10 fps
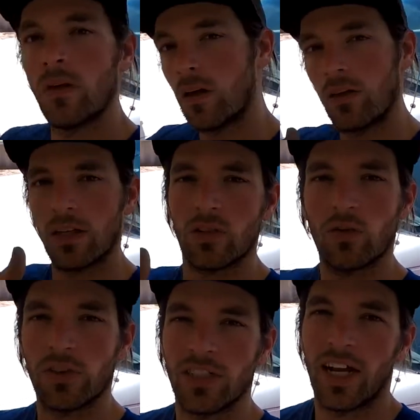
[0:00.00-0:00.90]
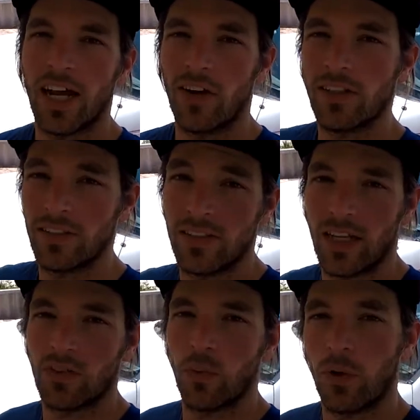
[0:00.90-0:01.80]
That's all for today, guys.
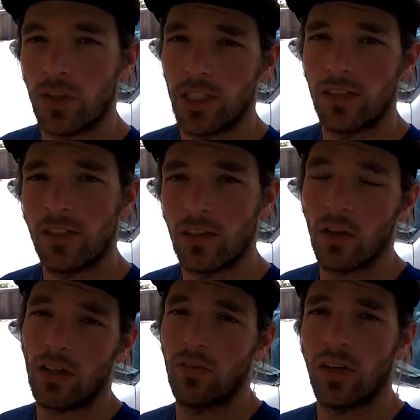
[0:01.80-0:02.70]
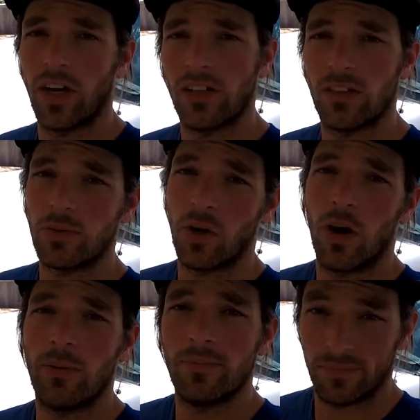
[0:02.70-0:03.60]
Thanks for watching. Like the video,
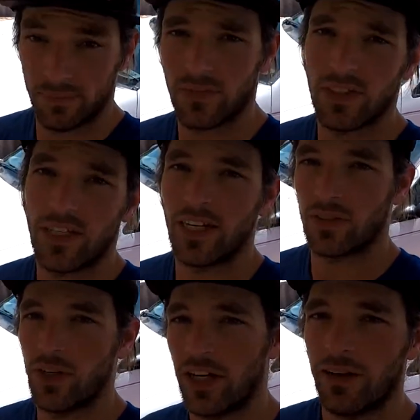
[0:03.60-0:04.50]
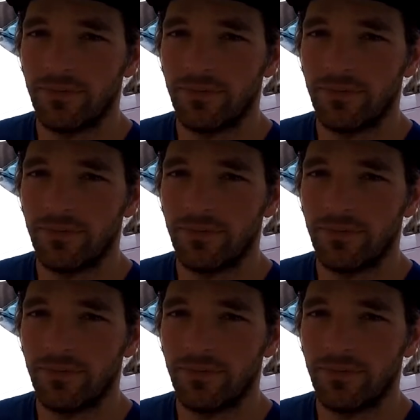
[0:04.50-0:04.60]
subscribe. See you next video.